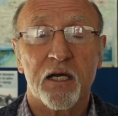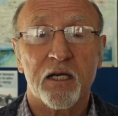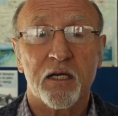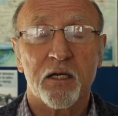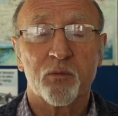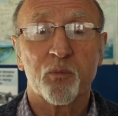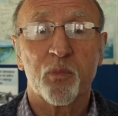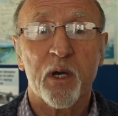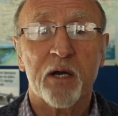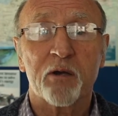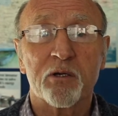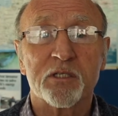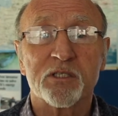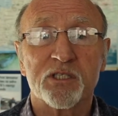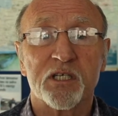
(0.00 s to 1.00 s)

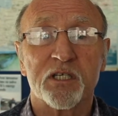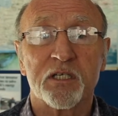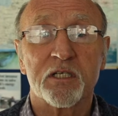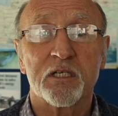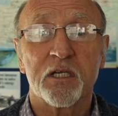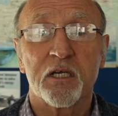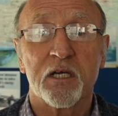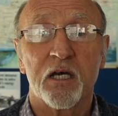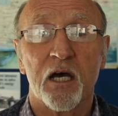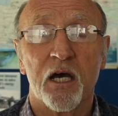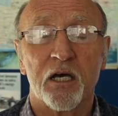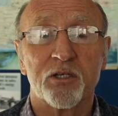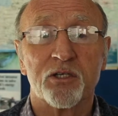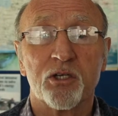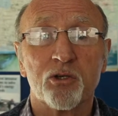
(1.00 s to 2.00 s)
comparison,
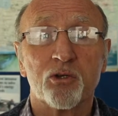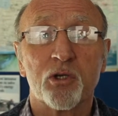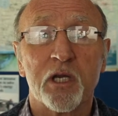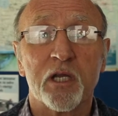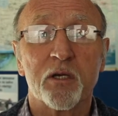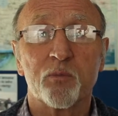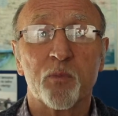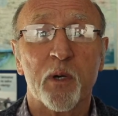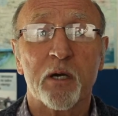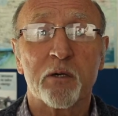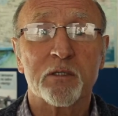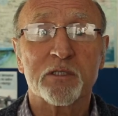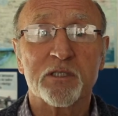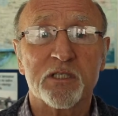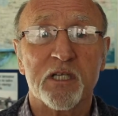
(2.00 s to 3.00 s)
a nuclear
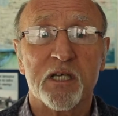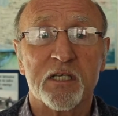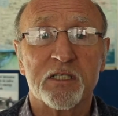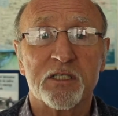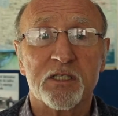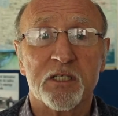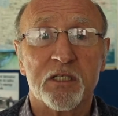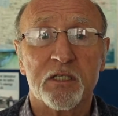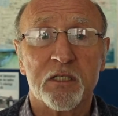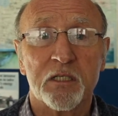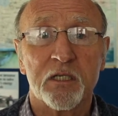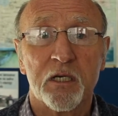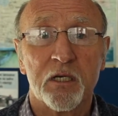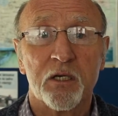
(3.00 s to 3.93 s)
power station,